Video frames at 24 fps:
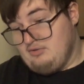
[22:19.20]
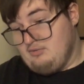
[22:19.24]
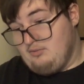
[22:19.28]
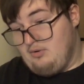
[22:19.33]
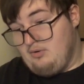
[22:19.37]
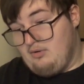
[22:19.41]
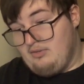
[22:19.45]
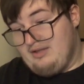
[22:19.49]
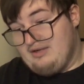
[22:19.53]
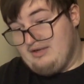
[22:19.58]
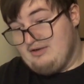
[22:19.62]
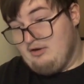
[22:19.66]

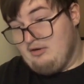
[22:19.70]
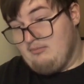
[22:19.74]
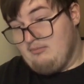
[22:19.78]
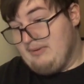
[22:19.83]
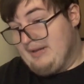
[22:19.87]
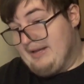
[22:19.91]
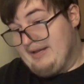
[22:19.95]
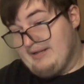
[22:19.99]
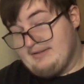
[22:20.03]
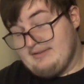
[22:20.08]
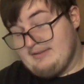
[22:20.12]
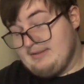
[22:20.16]
what, they're not
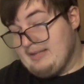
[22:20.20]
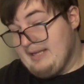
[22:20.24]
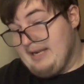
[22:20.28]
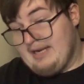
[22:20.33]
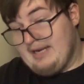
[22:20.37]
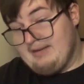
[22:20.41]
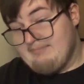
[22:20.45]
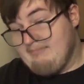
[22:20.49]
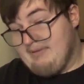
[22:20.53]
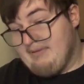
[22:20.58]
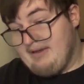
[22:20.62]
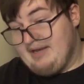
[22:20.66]
bad. They
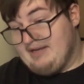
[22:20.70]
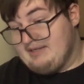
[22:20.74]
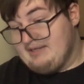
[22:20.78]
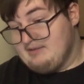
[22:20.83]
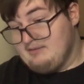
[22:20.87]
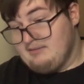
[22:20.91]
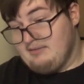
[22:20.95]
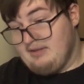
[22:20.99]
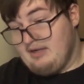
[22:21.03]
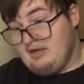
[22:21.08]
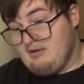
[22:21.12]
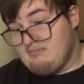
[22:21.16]
ain't bad.
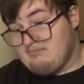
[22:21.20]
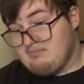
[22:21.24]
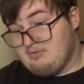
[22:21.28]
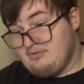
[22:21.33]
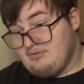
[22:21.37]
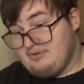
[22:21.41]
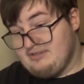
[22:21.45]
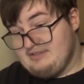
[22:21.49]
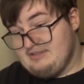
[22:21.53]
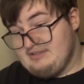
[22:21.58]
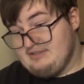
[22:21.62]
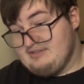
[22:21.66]
They are
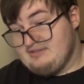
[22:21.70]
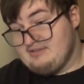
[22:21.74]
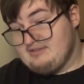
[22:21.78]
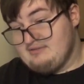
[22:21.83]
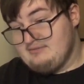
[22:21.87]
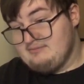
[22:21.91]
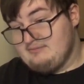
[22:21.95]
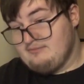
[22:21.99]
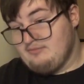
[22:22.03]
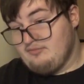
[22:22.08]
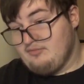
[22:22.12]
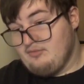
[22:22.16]
pretty decent
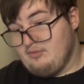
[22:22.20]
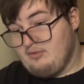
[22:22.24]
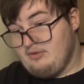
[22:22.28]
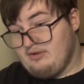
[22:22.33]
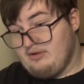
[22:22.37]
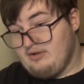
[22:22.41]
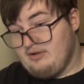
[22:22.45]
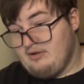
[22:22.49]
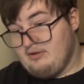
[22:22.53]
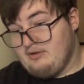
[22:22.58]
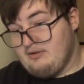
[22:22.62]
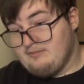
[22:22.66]
for what
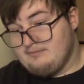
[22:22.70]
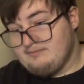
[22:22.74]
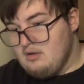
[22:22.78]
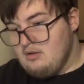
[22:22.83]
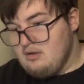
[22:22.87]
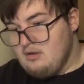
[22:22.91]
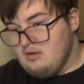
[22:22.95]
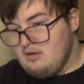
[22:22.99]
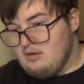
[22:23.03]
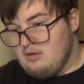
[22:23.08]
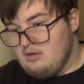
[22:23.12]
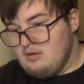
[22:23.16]
they are.
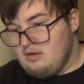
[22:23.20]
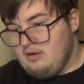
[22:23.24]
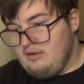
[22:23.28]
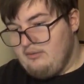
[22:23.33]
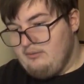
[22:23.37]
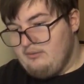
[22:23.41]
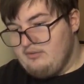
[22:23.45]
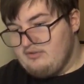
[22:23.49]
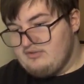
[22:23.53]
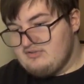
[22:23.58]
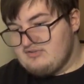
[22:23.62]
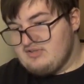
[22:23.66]
I
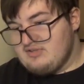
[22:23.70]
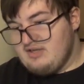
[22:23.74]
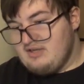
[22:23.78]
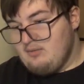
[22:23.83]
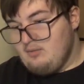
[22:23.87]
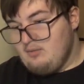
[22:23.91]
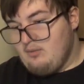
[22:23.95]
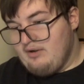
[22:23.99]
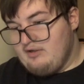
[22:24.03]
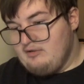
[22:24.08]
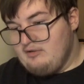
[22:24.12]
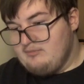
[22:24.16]
will say
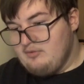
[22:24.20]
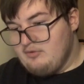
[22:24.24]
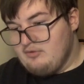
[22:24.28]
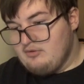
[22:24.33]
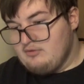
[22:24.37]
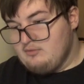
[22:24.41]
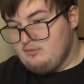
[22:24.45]
Wailmer and